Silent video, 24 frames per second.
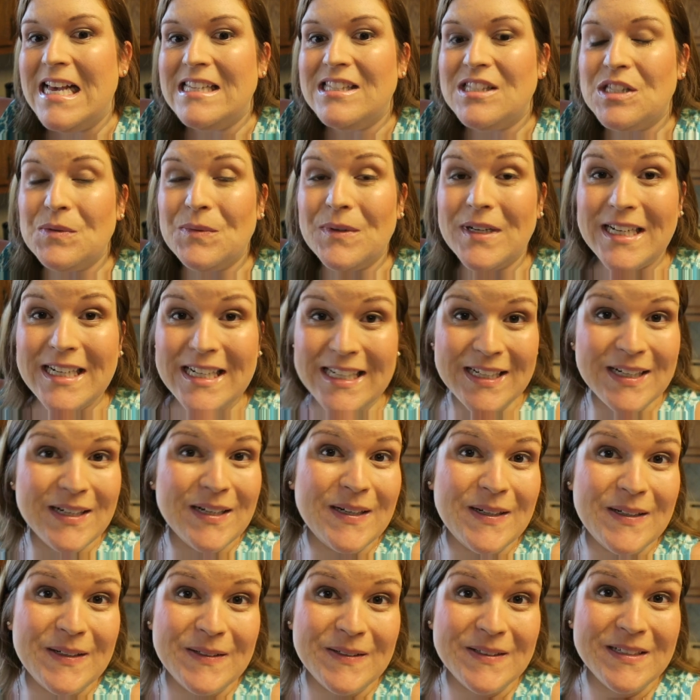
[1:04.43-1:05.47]
So we're gonna
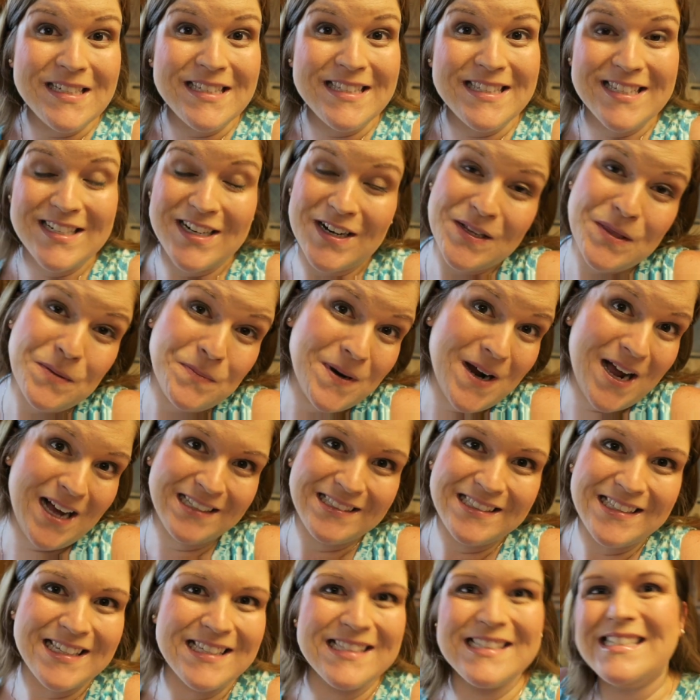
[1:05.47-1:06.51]
go start the
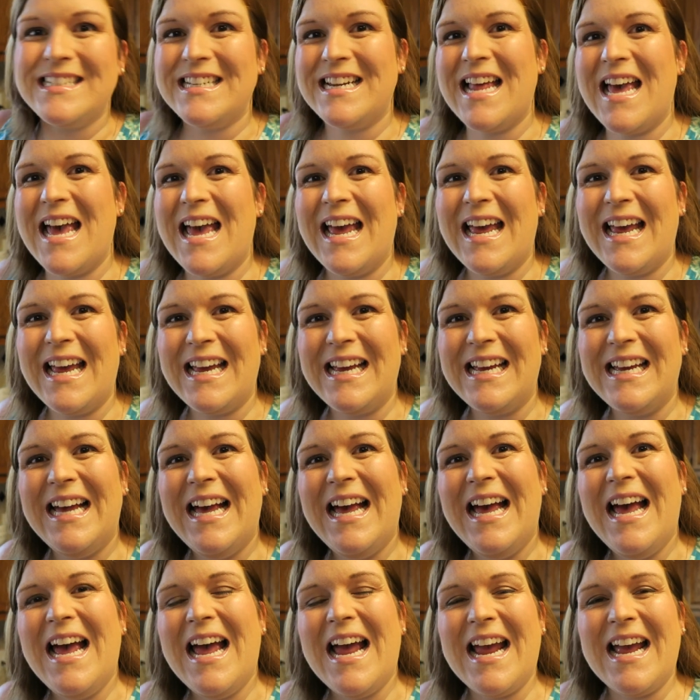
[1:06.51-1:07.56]
process today
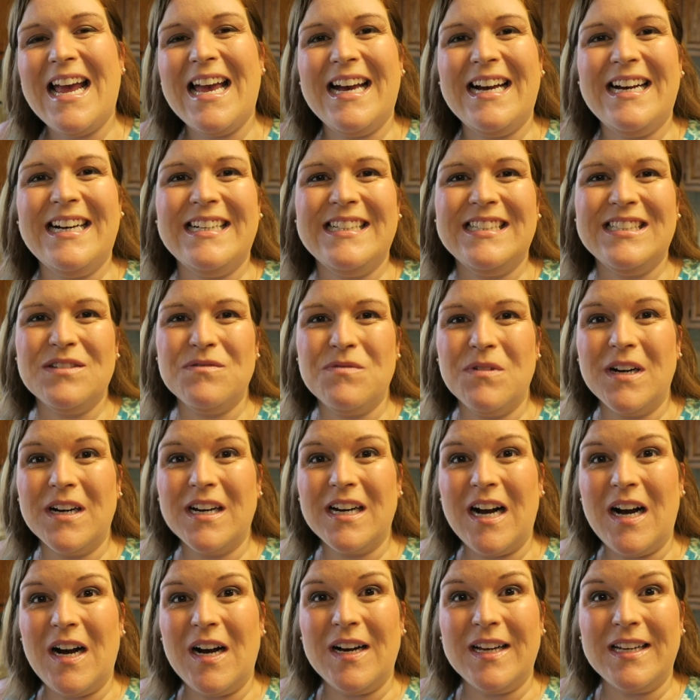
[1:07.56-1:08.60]
and
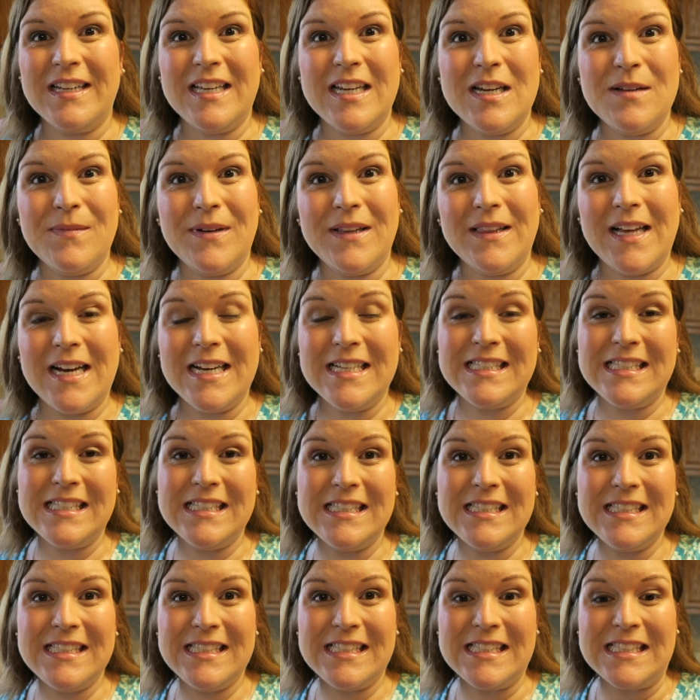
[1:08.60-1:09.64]
work on getting my
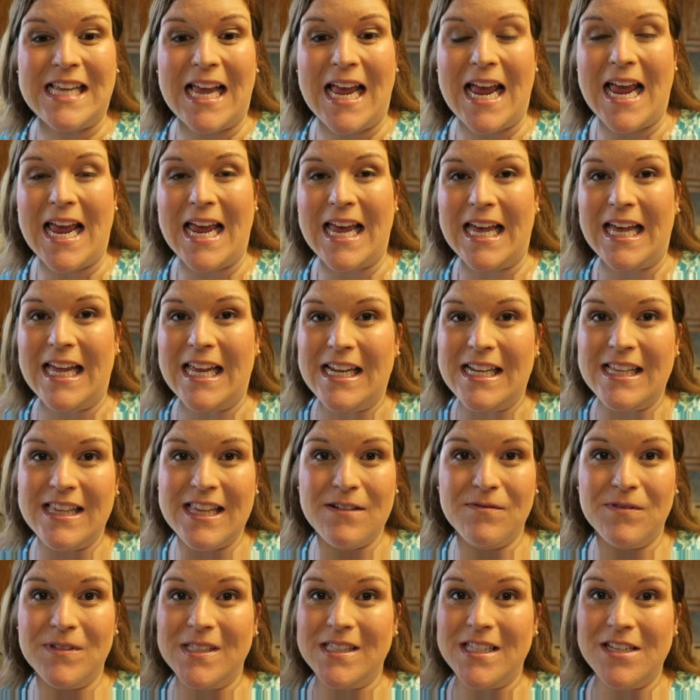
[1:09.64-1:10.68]
license, and
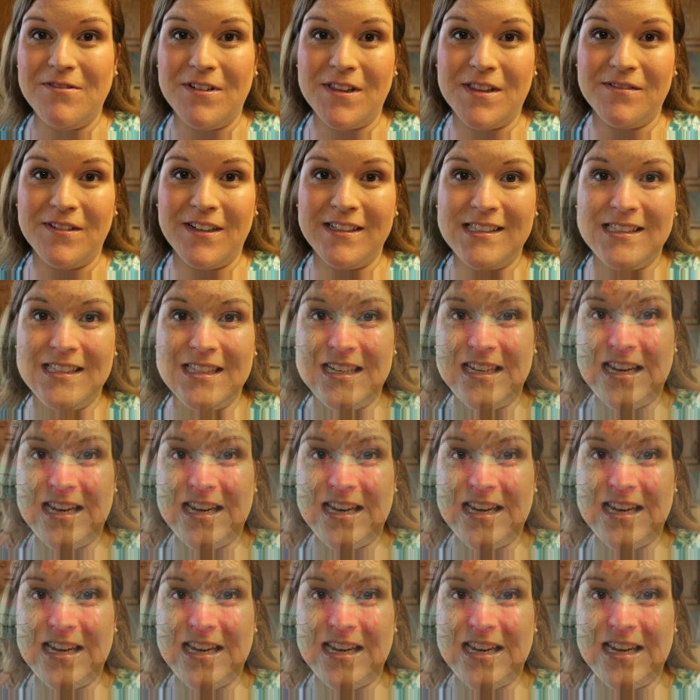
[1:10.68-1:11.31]
then we'll see what the rest of